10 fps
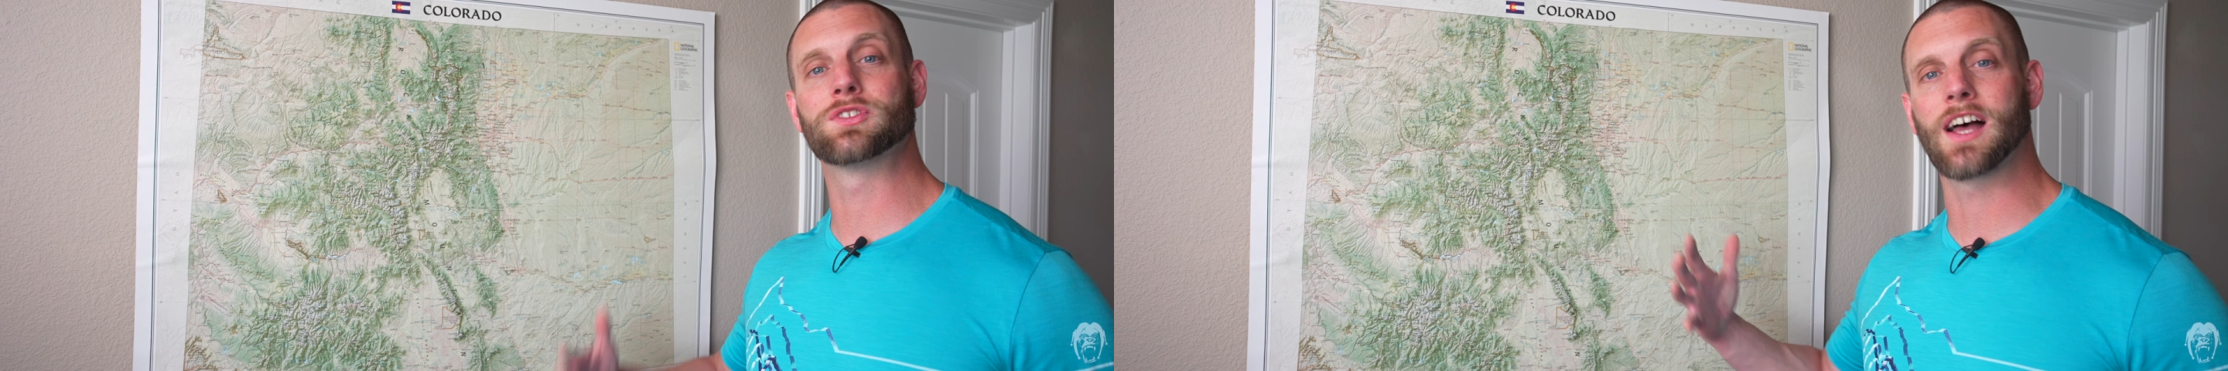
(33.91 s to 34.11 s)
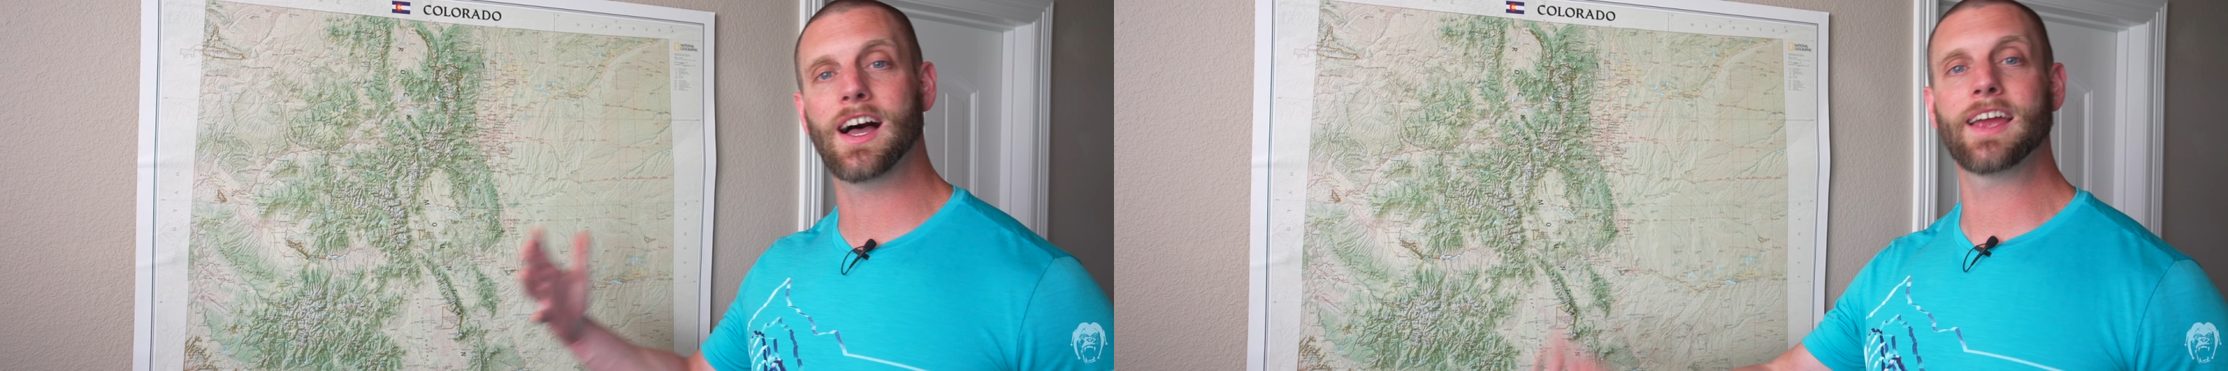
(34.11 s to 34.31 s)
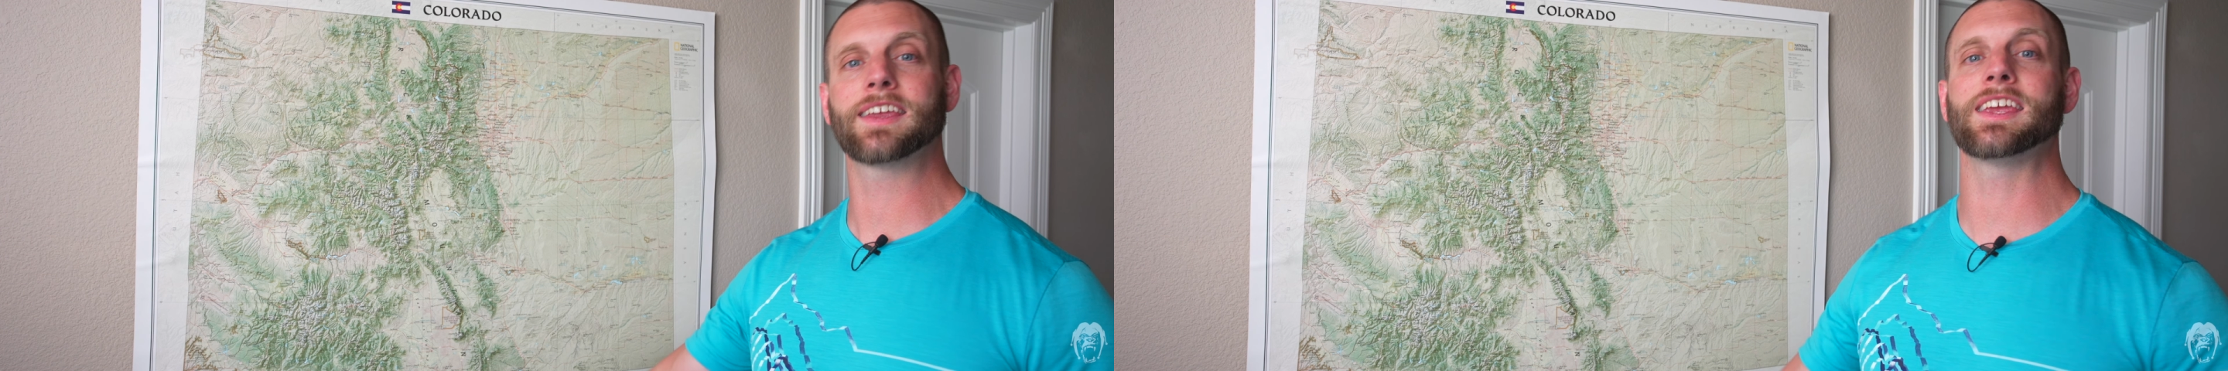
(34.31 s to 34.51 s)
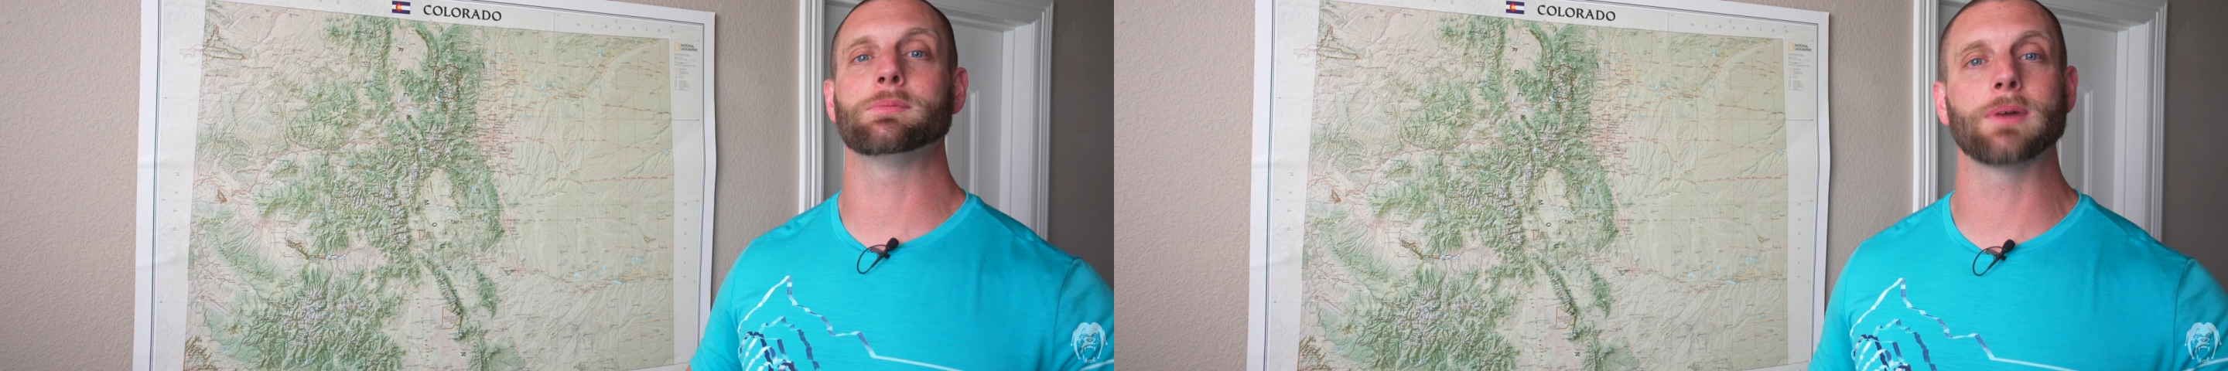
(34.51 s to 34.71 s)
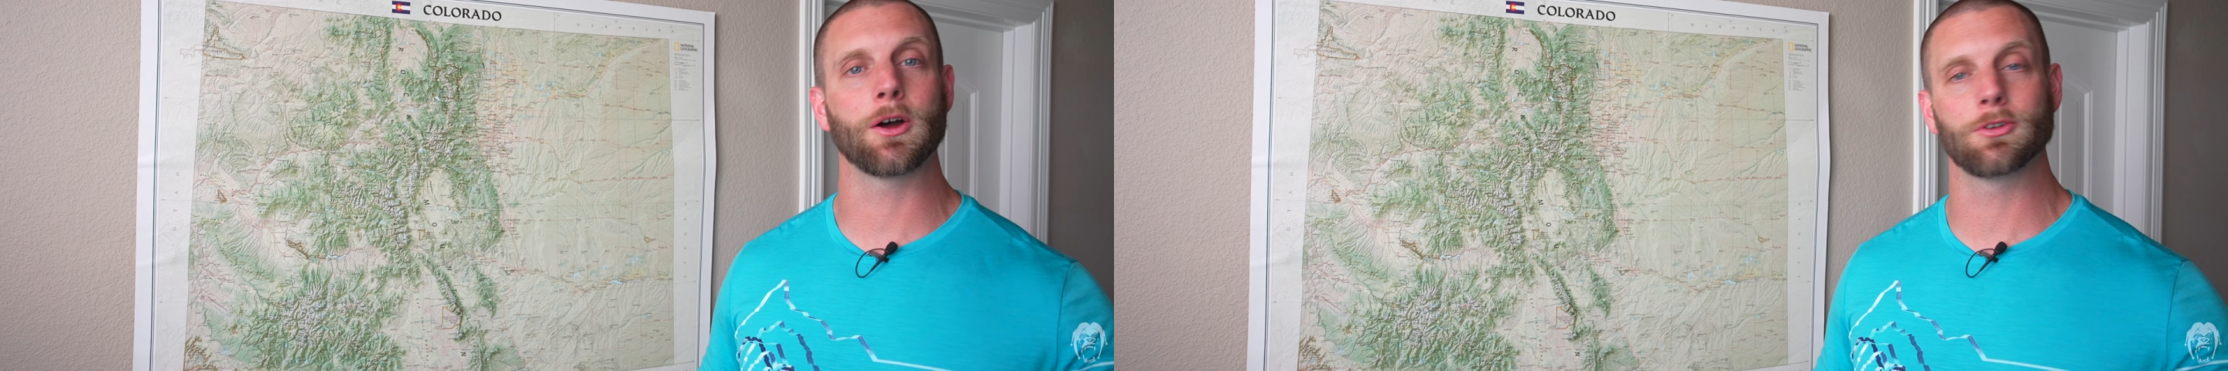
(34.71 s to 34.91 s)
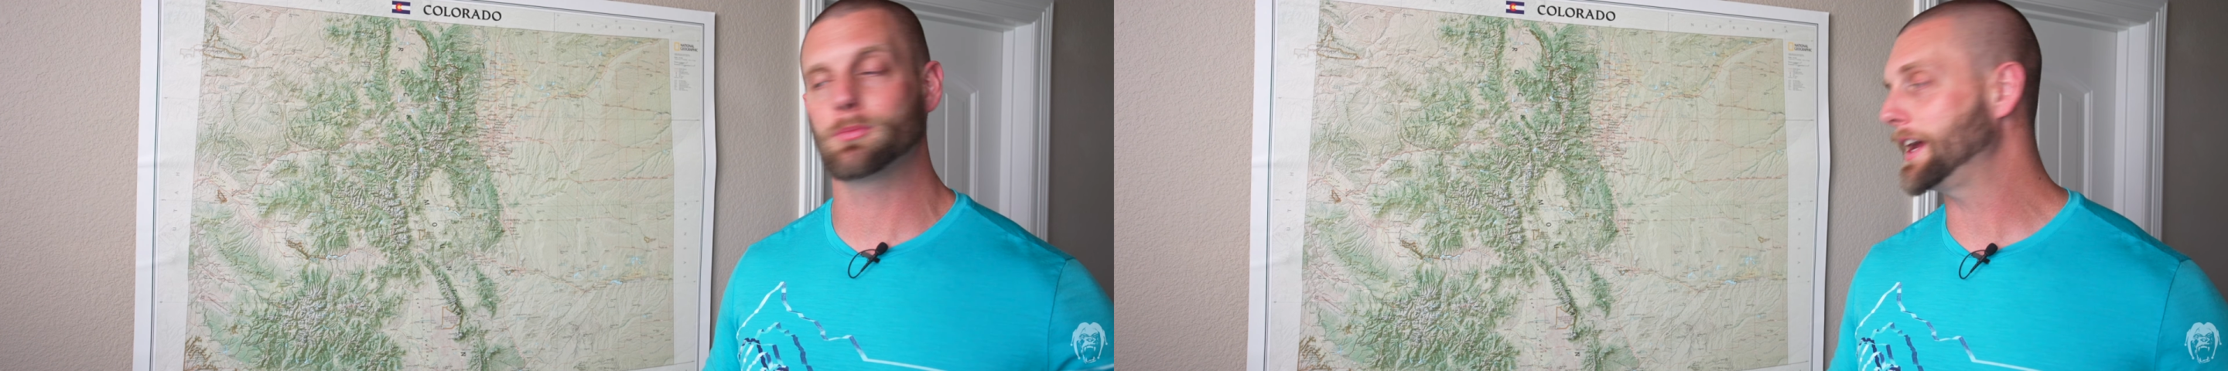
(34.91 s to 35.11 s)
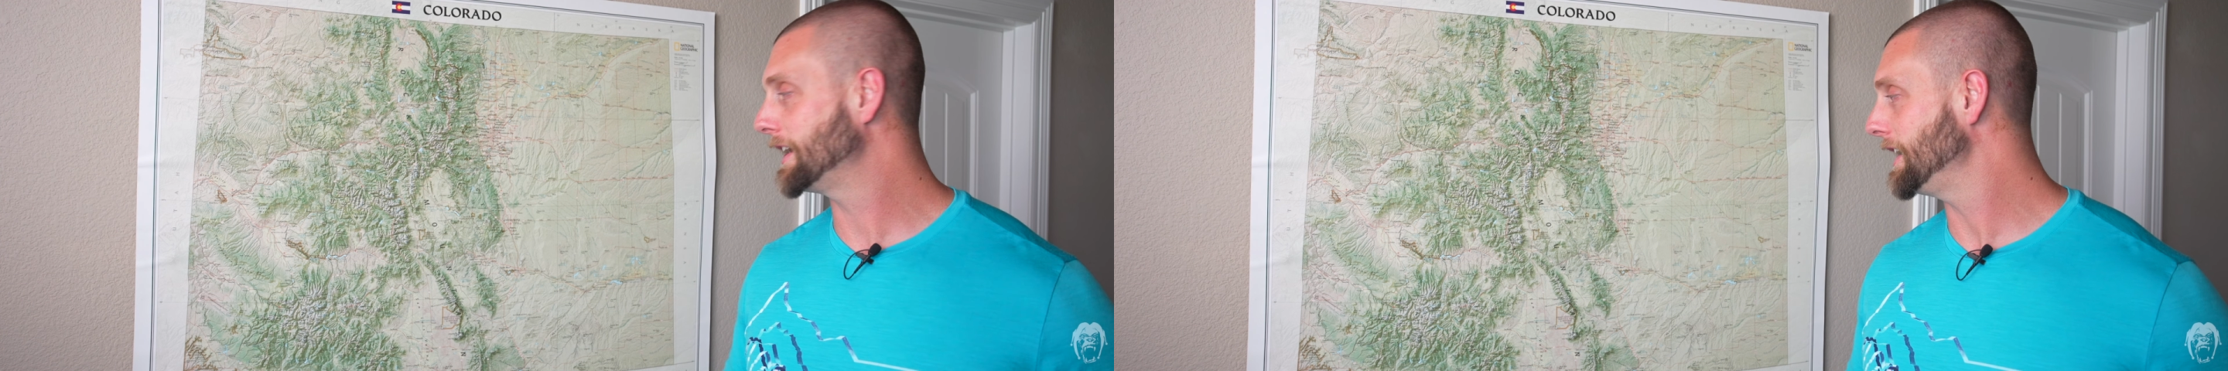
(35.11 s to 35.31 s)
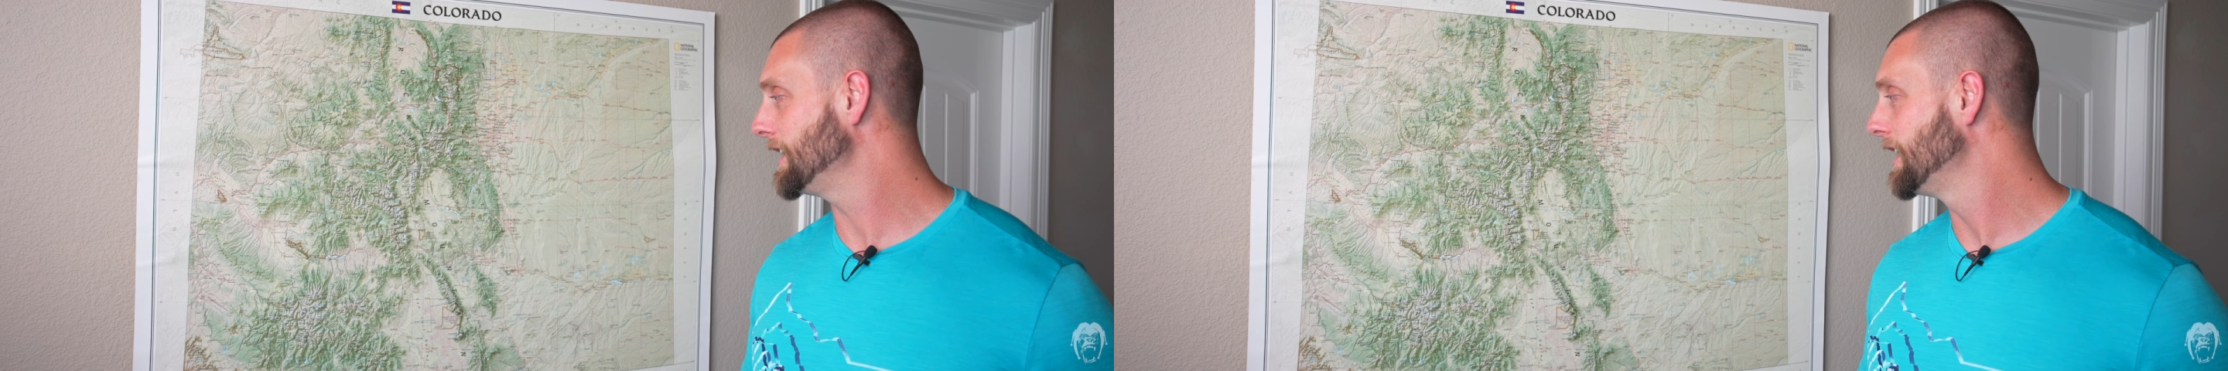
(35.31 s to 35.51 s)
the hiking, mountain
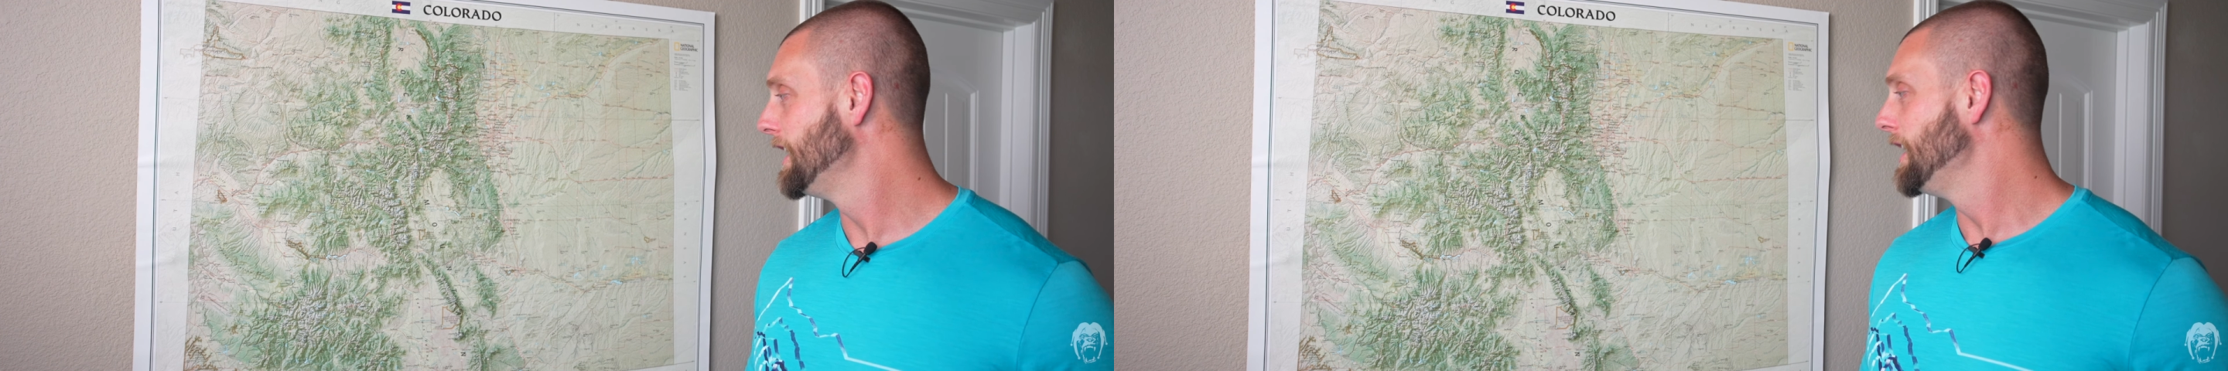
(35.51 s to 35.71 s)
biking,